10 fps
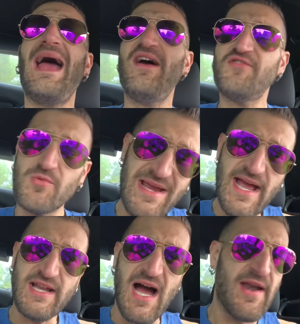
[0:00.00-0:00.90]
After we
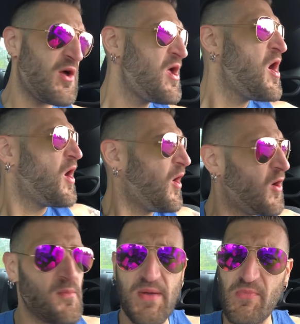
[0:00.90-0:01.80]
had gone
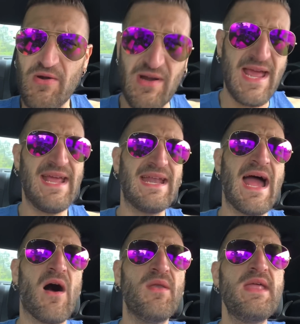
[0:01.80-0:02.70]
home and we were hanging
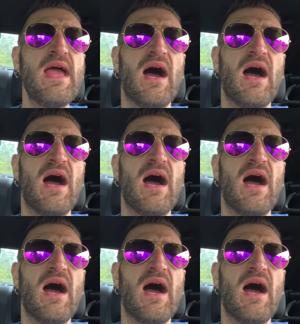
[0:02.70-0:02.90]
out,